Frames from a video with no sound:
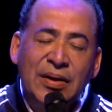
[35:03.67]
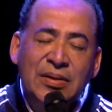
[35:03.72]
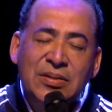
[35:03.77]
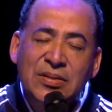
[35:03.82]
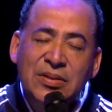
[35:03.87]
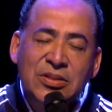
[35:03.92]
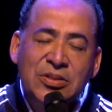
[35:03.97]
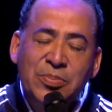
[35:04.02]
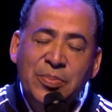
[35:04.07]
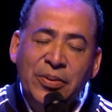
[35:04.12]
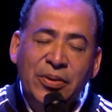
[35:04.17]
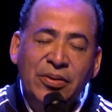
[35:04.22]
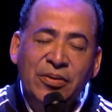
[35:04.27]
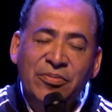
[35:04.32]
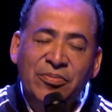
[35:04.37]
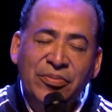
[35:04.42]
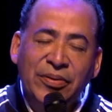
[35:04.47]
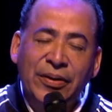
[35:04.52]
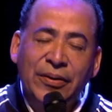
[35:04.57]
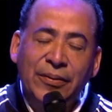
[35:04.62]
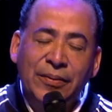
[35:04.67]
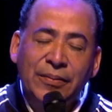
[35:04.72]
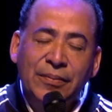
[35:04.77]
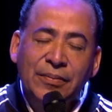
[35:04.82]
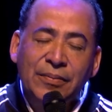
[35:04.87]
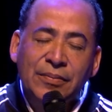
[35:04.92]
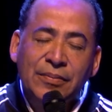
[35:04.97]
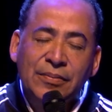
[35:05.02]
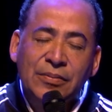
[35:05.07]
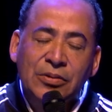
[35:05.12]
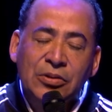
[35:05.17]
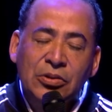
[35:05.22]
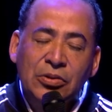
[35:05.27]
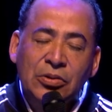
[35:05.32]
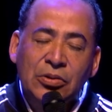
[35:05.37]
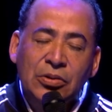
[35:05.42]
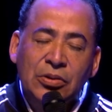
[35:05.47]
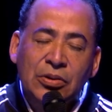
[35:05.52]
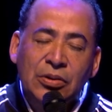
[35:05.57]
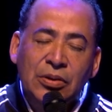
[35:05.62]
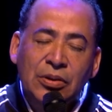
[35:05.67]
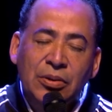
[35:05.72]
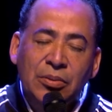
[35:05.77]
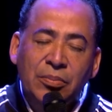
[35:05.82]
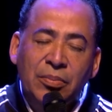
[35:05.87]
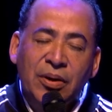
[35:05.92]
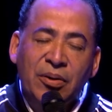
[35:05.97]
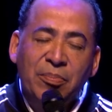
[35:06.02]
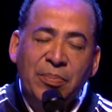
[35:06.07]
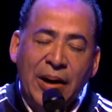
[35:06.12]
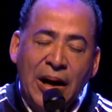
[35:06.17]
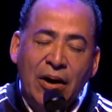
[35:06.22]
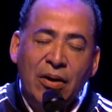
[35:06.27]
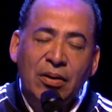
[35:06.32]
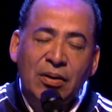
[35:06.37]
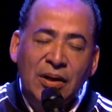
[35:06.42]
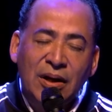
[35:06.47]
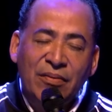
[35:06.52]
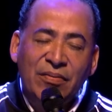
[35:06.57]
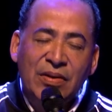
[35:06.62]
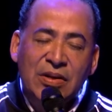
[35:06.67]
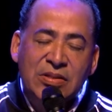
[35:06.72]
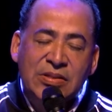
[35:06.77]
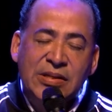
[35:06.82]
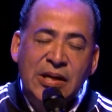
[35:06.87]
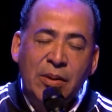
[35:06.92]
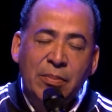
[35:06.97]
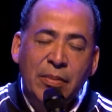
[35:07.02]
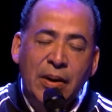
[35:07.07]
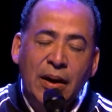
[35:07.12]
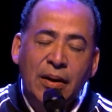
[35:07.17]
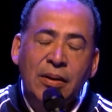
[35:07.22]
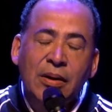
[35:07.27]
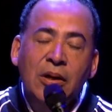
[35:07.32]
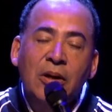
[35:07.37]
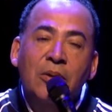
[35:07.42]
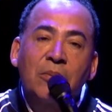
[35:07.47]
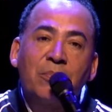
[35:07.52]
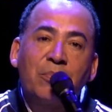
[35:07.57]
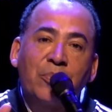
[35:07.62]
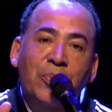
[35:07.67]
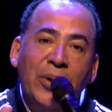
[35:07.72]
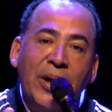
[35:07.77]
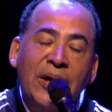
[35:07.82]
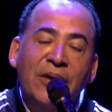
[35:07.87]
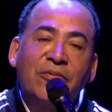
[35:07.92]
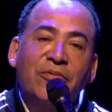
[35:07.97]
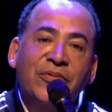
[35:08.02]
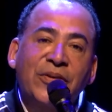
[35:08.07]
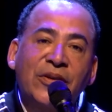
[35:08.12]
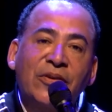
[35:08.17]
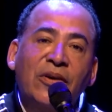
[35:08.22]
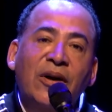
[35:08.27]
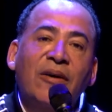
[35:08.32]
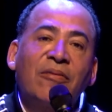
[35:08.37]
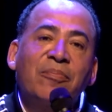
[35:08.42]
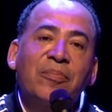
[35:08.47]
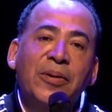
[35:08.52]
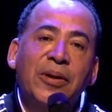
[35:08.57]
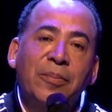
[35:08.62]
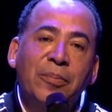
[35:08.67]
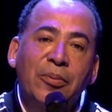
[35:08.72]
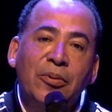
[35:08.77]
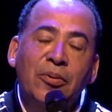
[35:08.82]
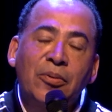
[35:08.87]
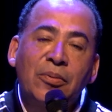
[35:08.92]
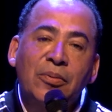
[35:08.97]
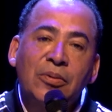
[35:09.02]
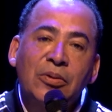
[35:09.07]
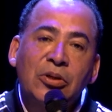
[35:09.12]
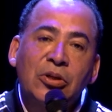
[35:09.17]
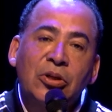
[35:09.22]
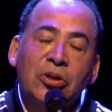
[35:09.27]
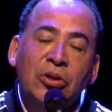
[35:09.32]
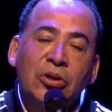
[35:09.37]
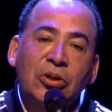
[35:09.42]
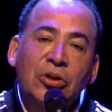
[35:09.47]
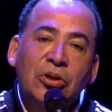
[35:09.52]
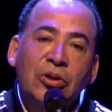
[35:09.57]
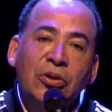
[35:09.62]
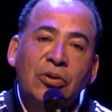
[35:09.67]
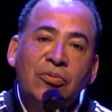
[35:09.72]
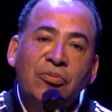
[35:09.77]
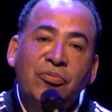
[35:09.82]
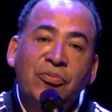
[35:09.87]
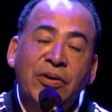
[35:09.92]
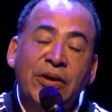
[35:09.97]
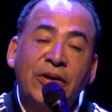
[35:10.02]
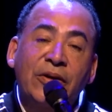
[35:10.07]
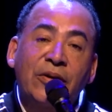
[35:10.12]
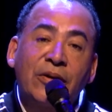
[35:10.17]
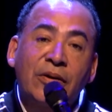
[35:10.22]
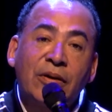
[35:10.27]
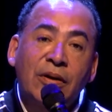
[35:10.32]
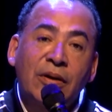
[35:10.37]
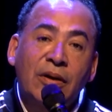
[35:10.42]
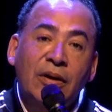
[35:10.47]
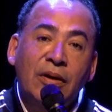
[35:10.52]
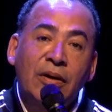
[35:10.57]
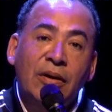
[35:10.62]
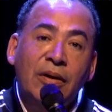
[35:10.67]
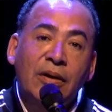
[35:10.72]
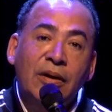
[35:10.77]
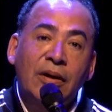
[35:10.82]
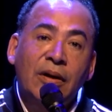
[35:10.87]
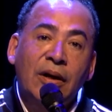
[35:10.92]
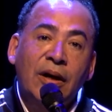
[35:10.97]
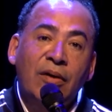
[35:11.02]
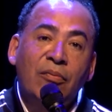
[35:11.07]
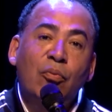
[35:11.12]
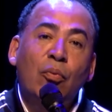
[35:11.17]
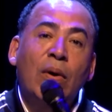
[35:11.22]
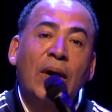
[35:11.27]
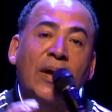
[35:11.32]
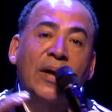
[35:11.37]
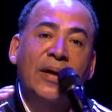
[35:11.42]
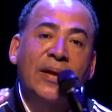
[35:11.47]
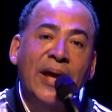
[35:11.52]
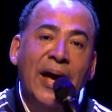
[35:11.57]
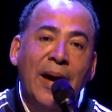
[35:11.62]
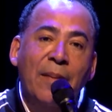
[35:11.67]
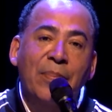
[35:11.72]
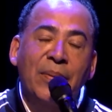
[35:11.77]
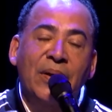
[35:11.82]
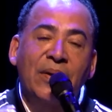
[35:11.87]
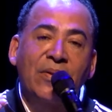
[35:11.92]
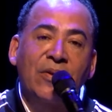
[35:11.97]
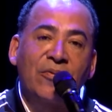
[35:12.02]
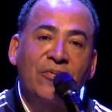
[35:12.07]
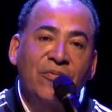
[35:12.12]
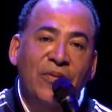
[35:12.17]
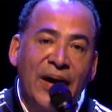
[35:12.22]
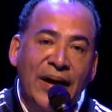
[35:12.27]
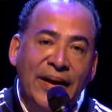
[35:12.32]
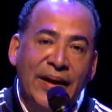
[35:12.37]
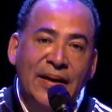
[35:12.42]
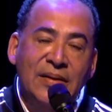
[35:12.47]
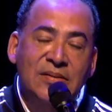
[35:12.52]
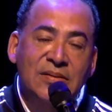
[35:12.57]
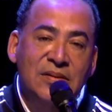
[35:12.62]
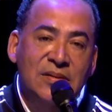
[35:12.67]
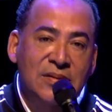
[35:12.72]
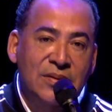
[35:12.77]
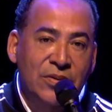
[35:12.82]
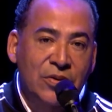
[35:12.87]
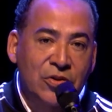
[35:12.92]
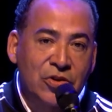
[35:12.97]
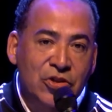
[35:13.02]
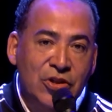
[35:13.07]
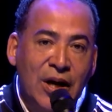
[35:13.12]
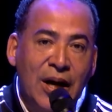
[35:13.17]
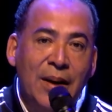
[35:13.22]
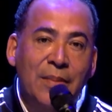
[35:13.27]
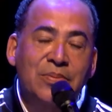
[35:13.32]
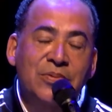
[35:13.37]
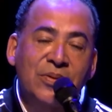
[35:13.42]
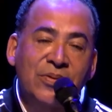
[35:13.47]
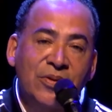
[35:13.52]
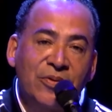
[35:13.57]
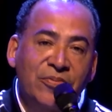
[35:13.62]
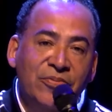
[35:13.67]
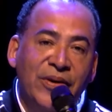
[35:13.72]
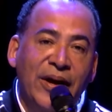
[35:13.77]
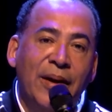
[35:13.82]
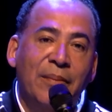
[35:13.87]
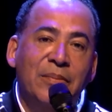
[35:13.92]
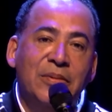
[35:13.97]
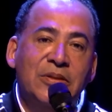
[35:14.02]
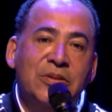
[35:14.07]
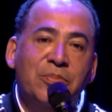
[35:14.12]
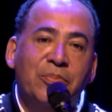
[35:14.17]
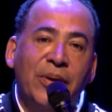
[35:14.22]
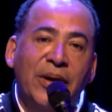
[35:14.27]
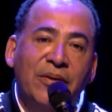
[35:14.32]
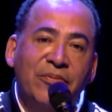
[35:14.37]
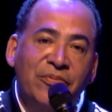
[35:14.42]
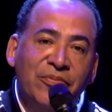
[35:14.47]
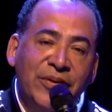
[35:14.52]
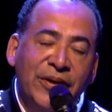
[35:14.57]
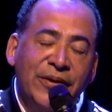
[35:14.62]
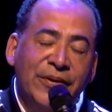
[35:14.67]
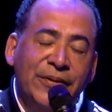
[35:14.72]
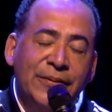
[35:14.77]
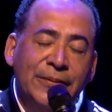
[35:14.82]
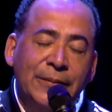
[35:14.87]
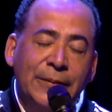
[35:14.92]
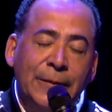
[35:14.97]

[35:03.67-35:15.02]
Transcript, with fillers: us a spirit of fear, but a power of love and a sound mind. Break fear off people. Fear of what can happen in their finances, in their jobs, in their families. Break fear.